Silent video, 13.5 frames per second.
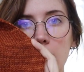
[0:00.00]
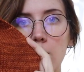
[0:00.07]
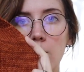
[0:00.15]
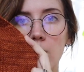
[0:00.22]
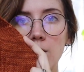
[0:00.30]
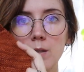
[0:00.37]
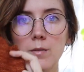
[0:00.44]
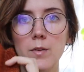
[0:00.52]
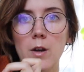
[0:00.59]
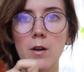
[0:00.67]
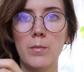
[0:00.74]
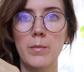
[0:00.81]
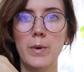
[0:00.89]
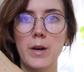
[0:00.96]
balls of
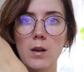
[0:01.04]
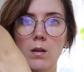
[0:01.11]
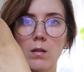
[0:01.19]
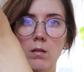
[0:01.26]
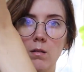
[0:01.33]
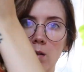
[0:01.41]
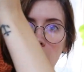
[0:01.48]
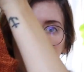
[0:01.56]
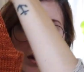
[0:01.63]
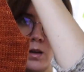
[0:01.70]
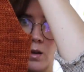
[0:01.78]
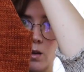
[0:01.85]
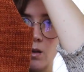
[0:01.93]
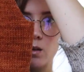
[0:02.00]
yarn, but
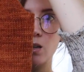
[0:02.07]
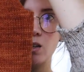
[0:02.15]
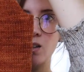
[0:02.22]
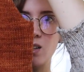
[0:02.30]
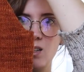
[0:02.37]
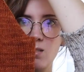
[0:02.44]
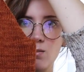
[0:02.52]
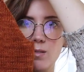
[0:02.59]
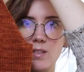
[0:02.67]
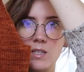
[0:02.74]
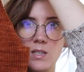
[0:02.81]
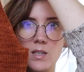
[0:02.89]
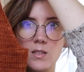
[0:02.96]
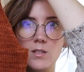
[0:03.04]
I don't
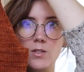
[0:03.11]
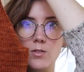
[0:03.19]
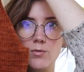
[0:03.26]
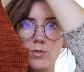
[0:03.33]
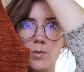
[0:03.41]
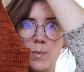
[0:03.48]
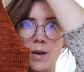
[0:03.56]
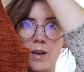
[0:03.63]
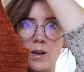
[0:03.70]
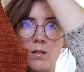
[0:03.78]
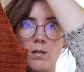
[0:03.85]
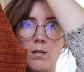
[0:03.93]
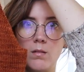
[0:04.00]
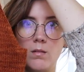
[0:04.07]
think it's too
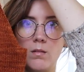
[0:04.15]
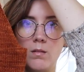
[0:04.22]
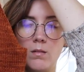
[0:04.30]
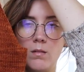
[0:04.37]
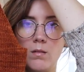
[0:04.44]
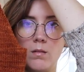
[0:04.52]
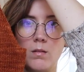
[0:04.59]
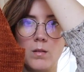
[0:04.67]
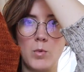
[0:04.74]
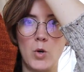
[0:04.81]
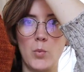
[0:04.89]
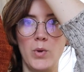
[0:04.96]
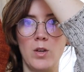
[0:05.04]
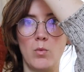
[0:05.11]
bad. I'm
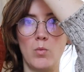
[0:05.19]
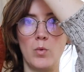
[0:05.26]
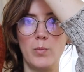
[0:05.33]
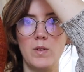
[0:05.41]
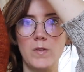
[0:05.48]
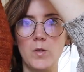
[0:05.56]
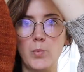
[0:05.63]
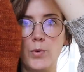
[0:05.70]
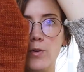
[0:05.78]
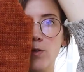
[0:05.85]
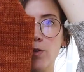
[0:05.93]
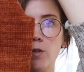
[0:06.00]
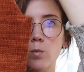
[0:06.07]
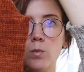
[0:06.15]
hoping it won't be super
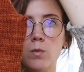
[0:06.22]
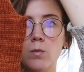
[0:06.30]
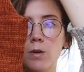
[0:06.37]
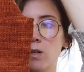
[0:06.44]
noticeable when